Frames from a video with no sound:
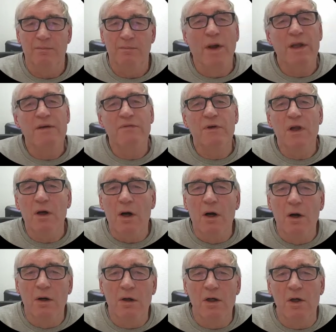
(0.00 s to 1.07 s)
One even
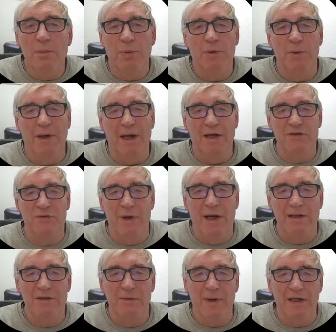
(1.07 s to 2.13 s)
hung up when I
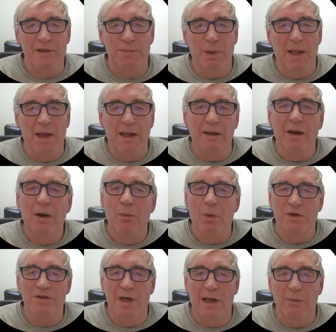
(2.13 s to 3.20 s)
tried to explain
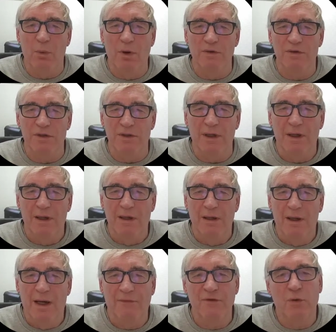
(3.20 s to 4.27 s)
what I wanted,
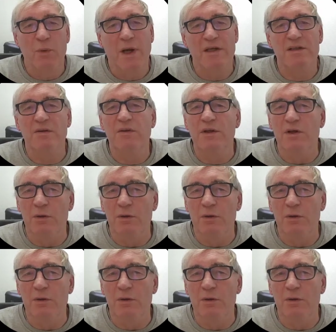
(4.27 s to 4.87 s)
after waiting